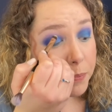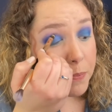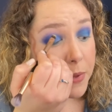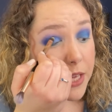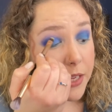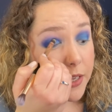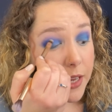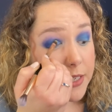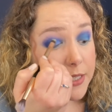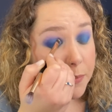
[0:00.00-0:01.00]

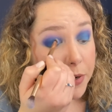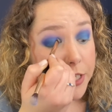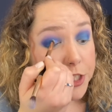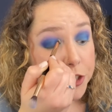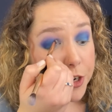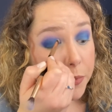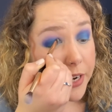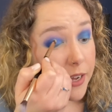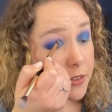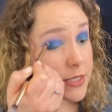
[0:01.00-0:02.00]
because I'm pretty sure no one
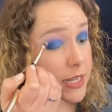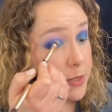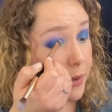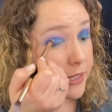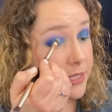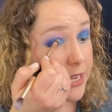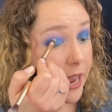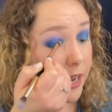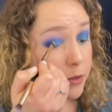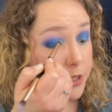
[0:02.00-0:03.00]
else has ballots
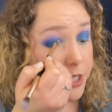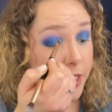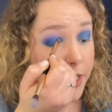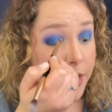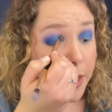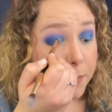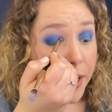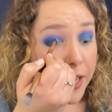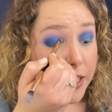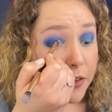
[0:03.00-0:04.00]
out.
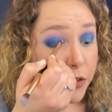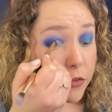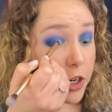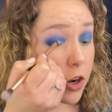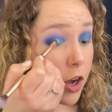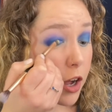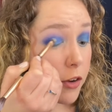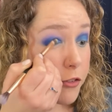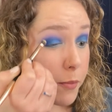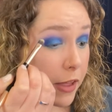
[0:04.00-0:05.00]
But if you recall
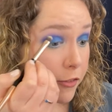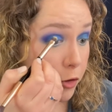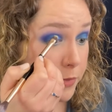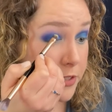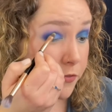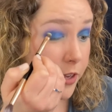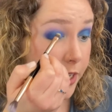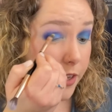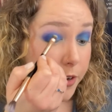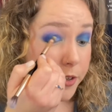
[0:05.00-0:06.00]
from my Vote Miss
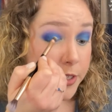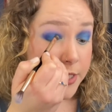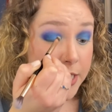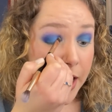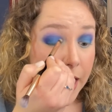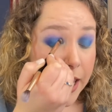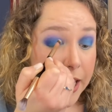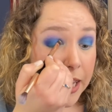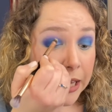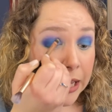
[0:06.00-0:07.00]
videos,
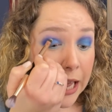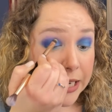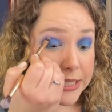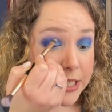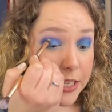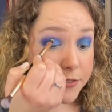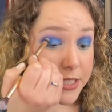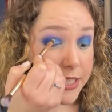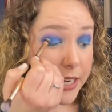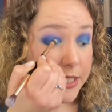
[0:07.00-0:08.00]
a lot of
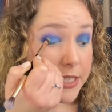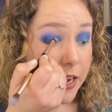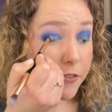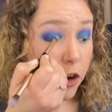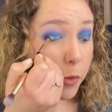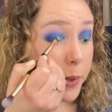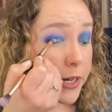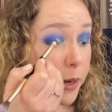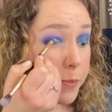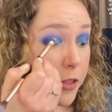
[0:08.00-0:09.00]
states have opened
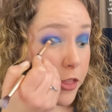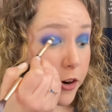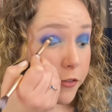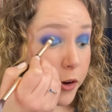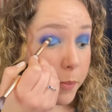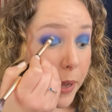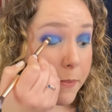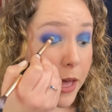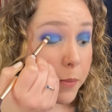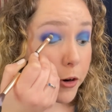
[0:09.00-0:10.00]
up their vote by
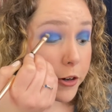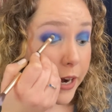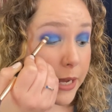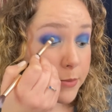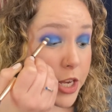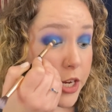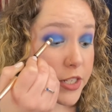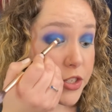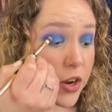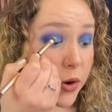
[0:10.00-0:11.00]
mail programs,
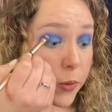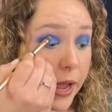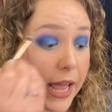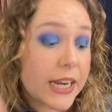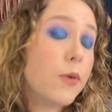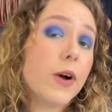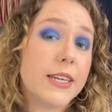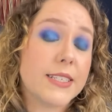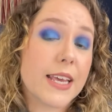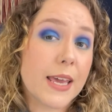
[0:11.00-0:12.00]
so anyone
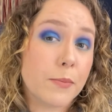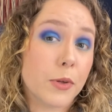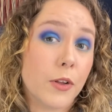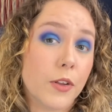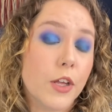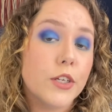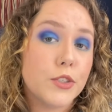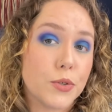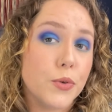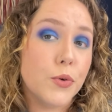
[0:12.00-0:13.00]
is able
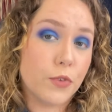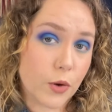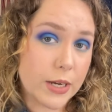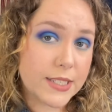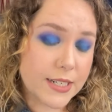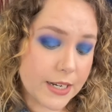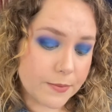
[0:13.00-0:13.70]
to request it.